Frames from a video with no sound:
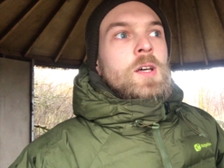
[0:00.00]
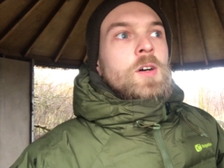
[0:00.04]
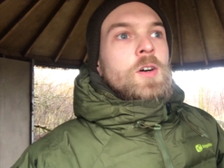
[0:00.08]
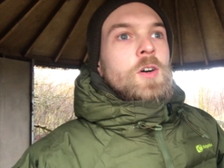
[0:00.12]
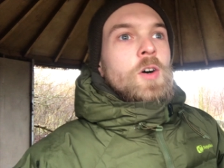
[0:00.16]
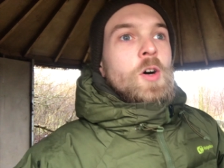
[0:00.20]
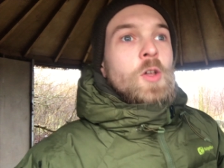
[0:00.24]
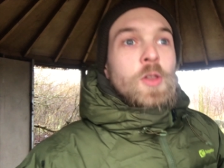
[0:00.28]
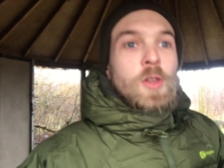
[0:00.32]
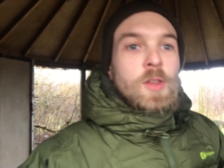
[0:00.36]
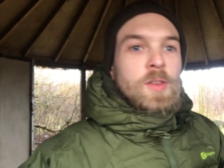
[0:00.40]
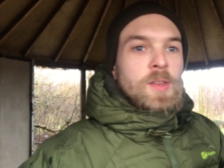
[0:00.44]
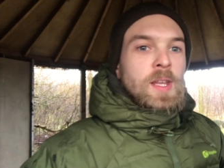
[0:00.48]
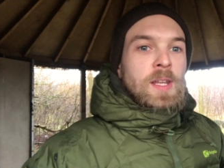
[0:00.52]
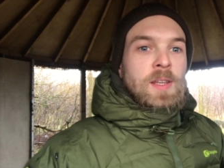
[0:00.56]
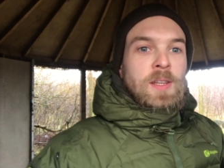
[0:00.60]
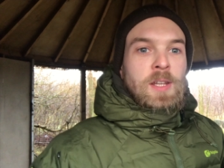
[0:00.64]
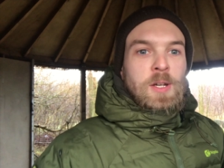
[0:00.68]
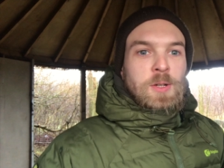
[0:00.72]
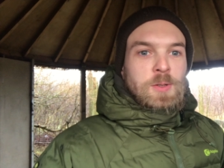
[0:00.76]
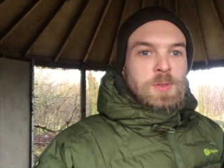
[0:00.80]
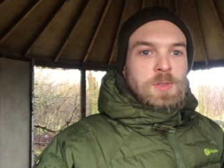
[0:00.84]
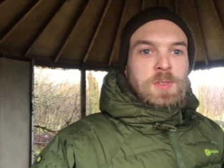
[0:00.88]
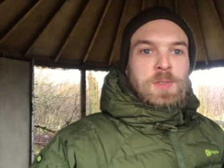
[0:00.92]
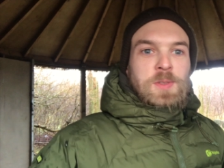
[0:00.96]
other than
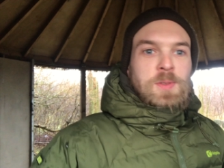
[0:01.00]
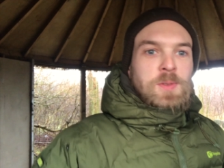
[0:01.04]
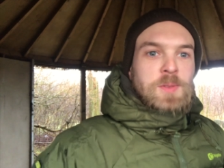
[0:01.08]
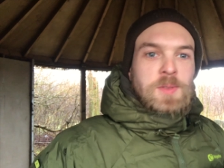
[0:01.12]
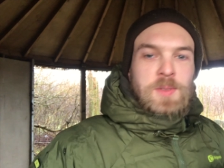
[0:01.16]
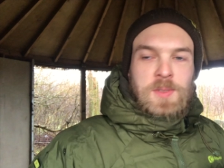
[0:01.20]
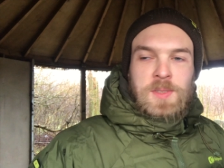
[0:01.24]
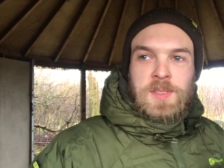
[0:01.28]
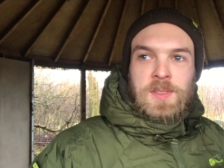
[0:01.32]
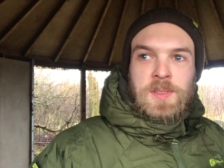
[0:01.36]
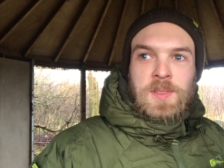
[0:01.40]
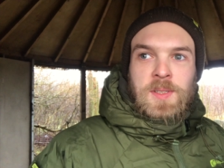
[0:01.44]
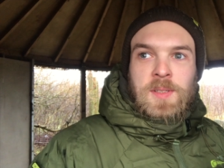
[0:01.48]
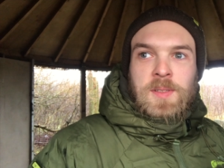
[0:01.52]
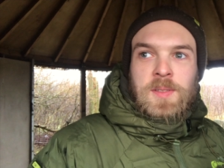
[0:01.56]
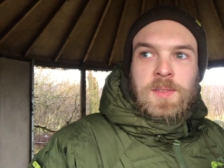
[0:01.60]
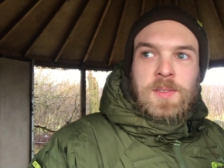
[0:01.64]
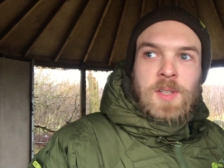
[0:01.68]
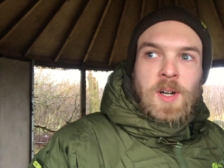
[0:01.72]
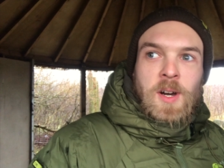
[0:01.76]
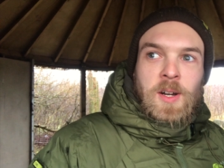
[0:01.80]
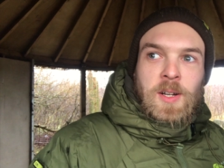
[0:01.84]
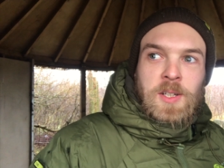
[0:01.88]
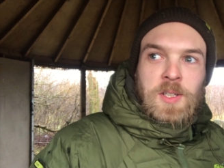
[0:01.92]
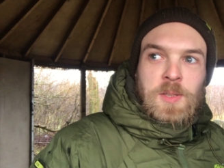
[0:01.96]
those
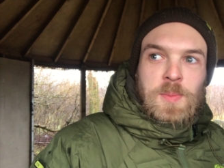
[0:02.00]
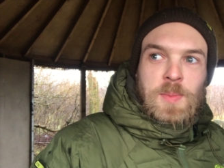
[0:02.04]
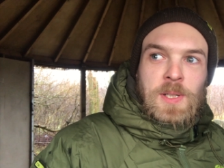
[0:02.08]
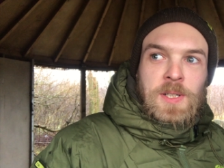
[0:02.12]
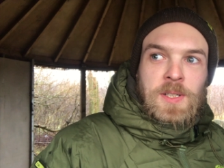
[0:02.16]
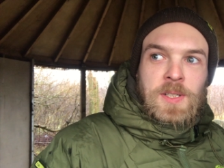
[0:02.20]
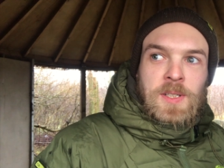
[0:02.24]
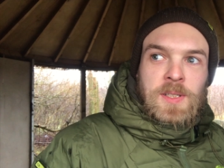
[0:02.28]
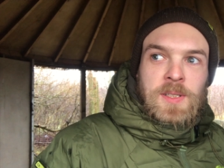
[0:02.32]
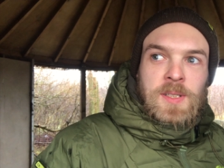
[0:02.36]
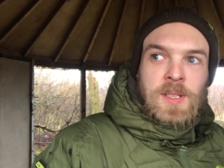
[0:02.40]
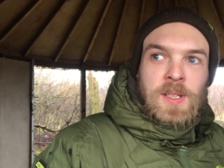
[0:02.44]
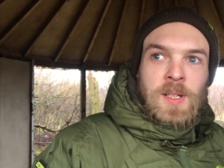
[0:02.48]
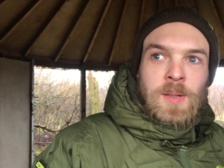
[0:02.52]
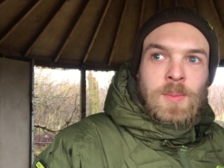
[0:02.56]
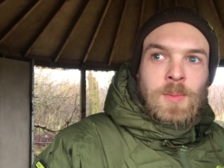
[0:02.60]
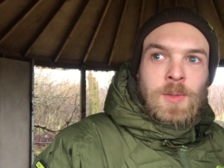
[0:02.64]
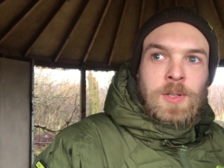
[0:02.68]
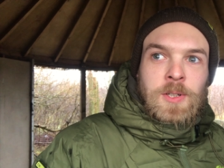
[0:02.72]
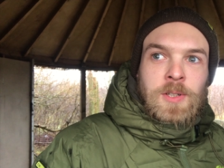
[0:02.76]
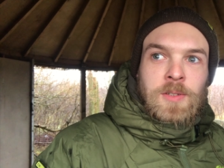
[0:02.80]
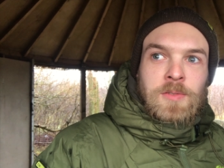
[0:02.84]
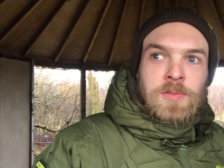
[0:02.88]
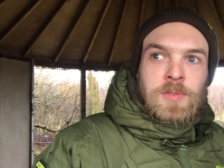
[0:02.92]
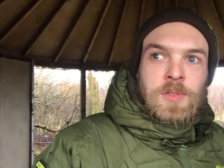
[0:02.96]
target species that I'm
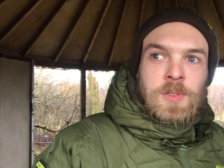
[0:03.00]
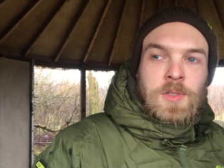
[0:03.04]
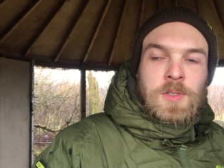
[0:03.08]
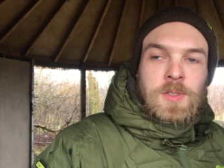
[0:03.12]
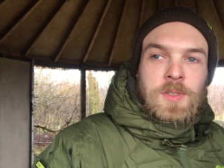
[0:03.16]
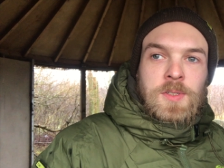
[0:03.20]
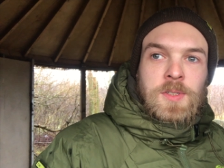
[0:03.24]
looking for.